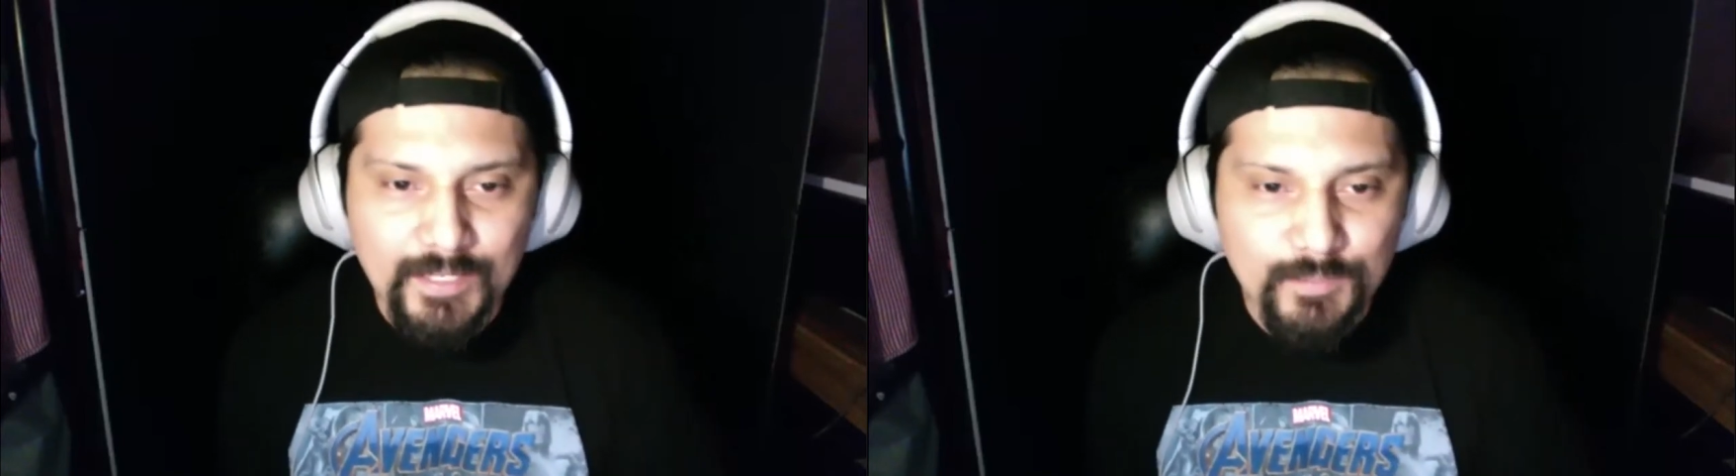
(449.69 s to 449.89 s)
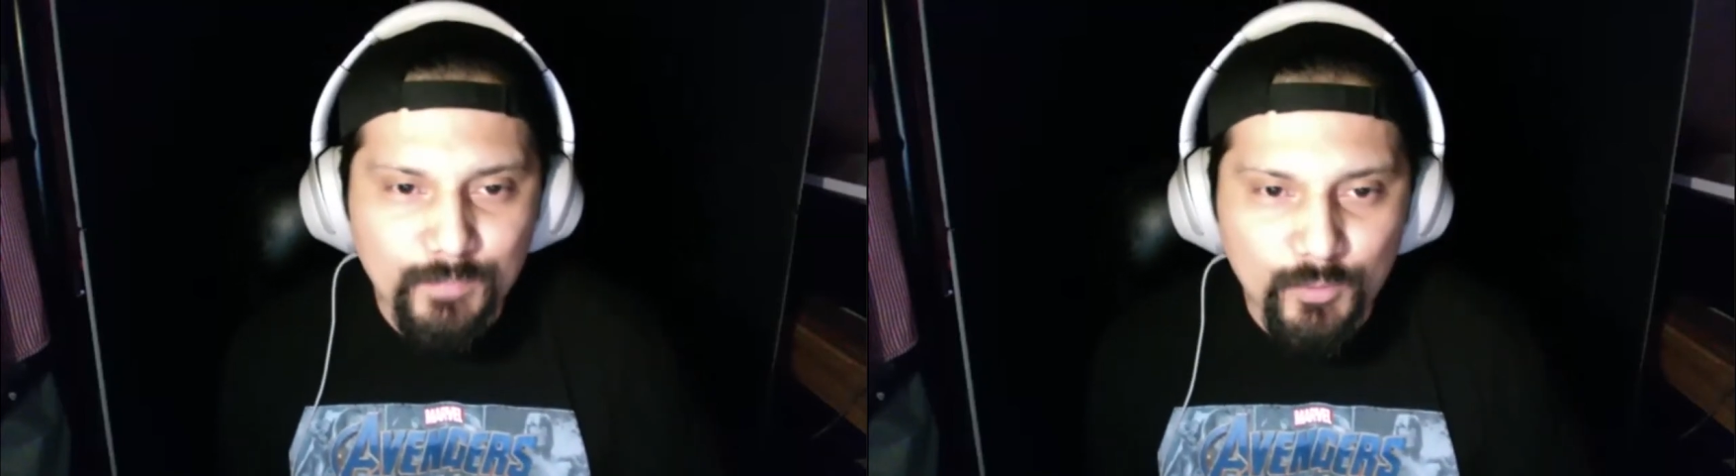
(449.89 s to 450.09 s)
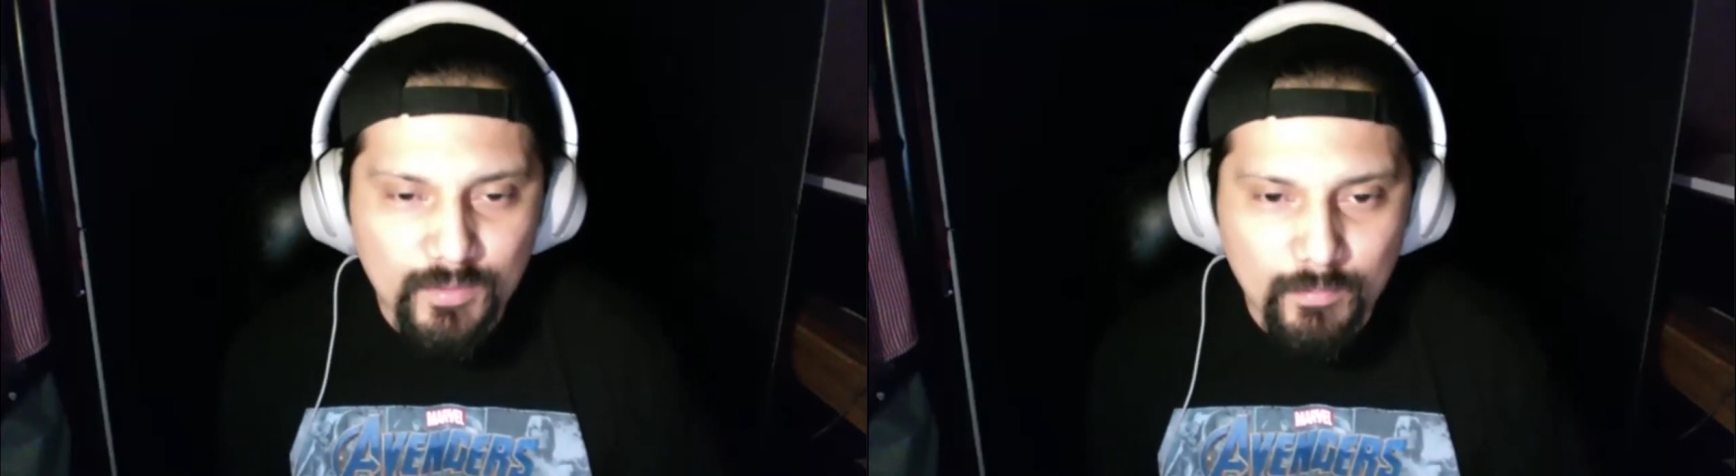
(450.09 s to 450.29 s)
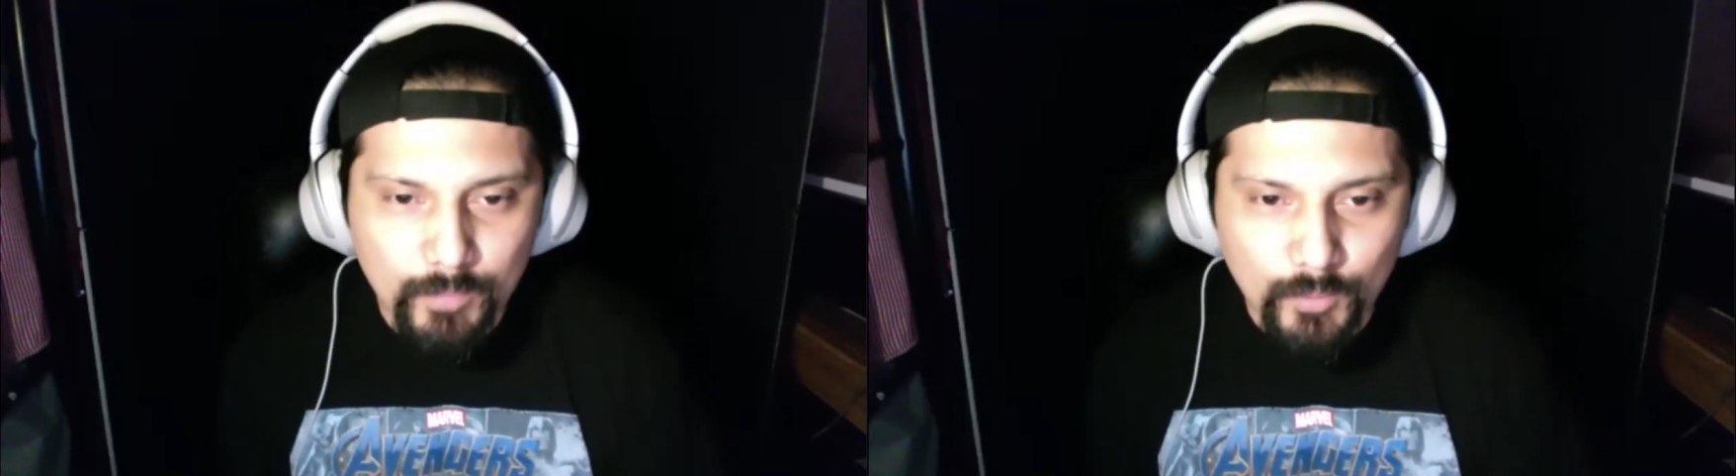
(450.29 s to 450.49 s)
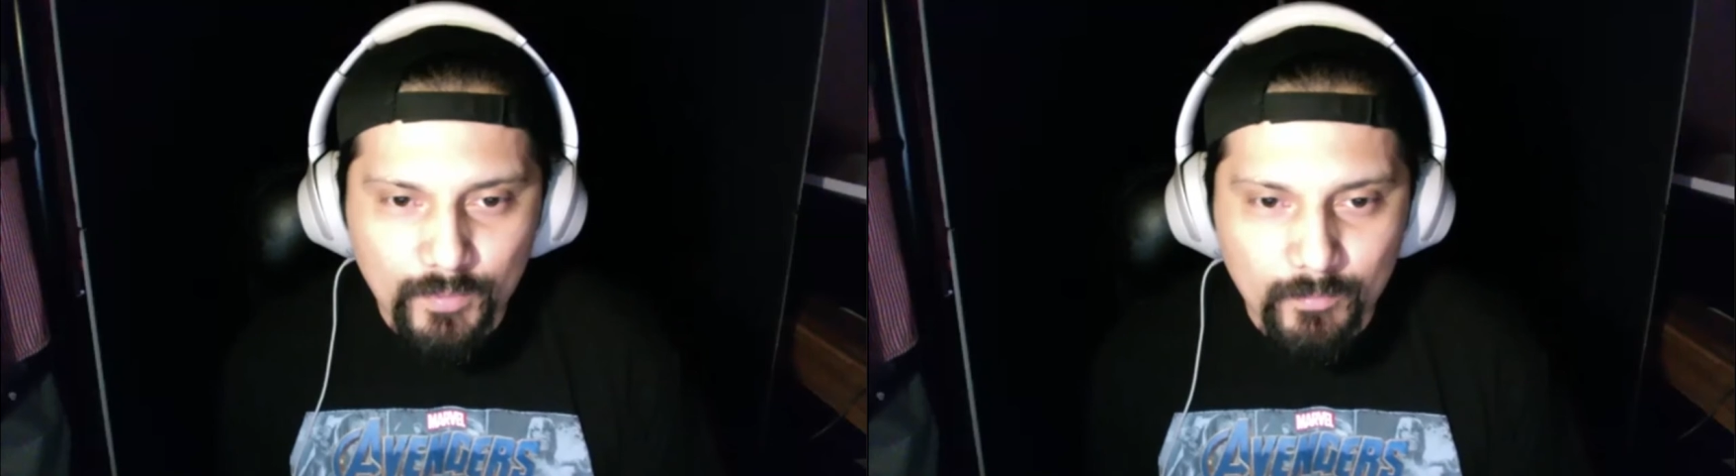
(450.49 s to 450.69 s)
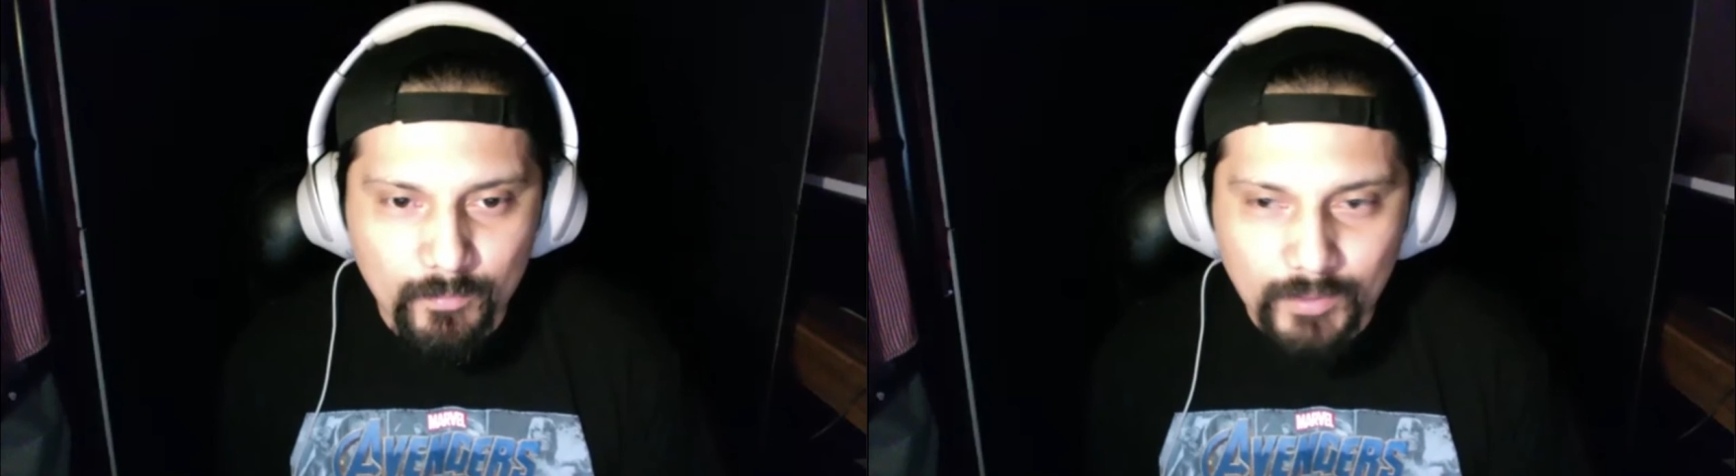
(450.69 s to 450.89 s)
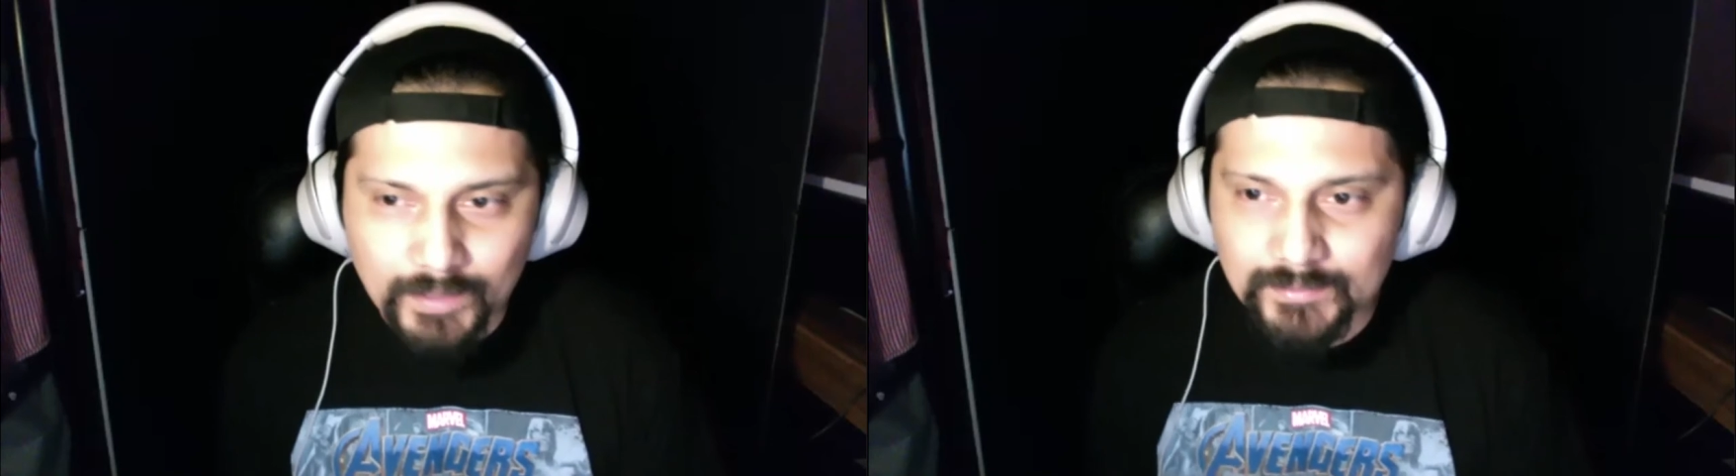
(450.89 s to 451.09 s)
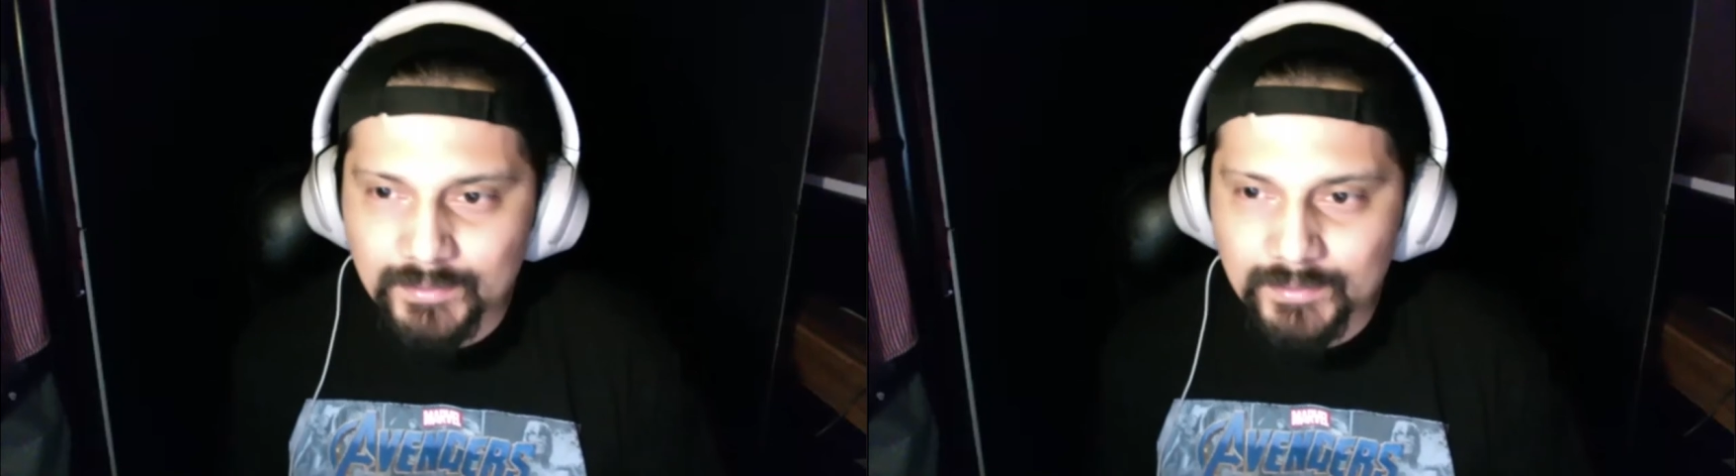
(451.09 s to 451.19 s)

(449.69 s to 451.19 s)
both embraced.